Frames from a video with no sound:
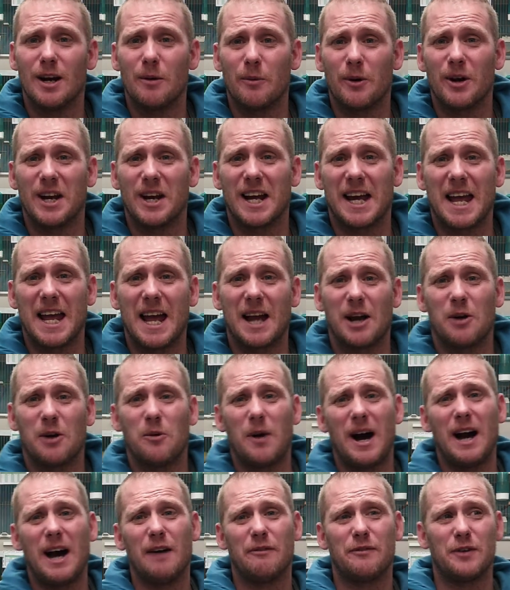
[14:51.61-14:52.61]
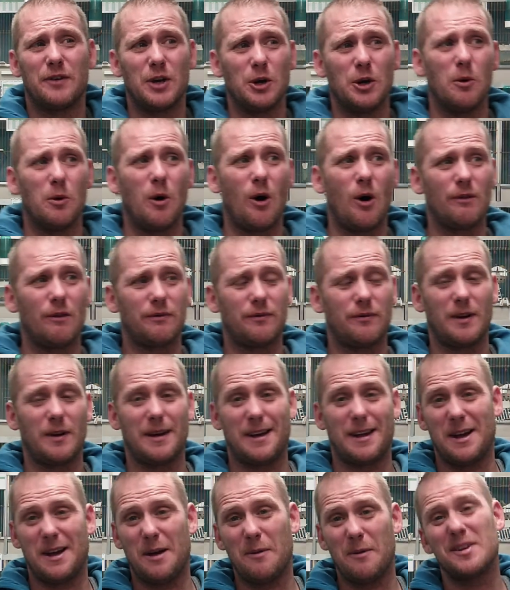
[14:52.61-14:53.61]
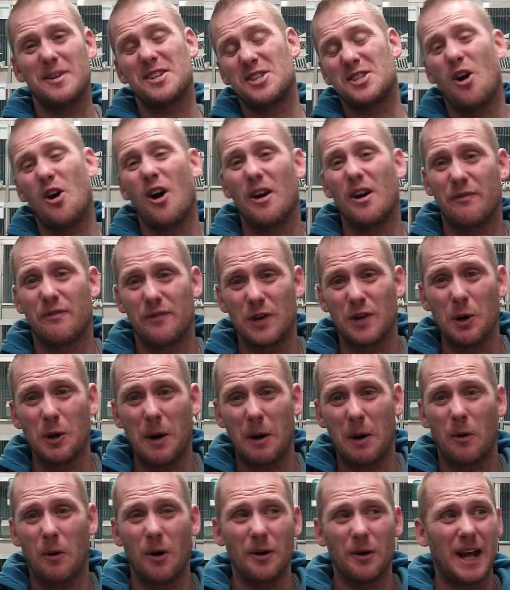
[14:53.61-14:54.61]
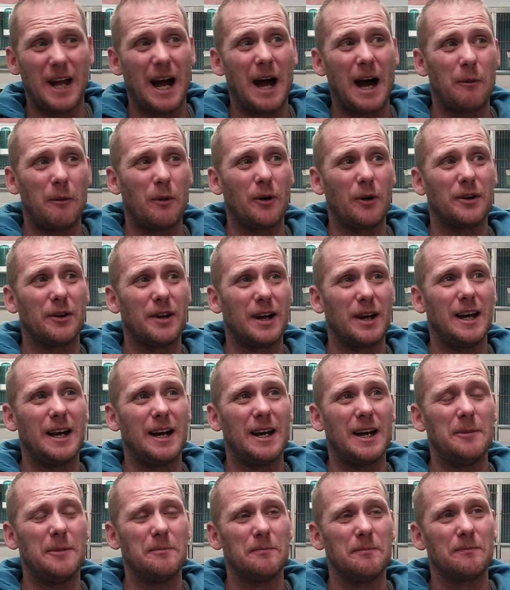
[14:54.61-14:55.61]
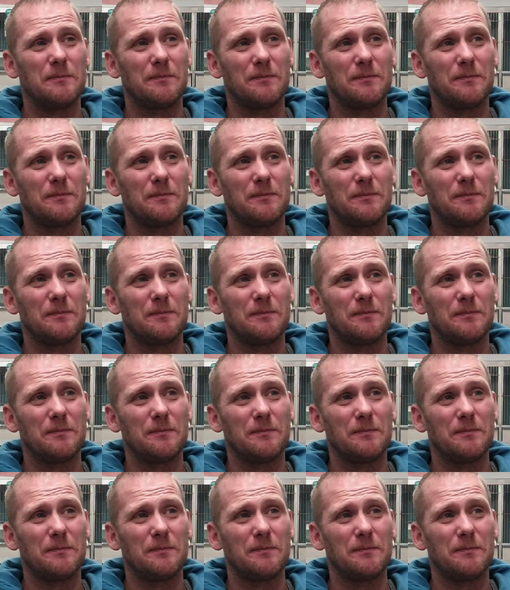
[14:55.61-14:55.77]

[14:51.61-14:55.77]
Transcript: I'm going to get quite a few of, well it's not a few, I want, I want um,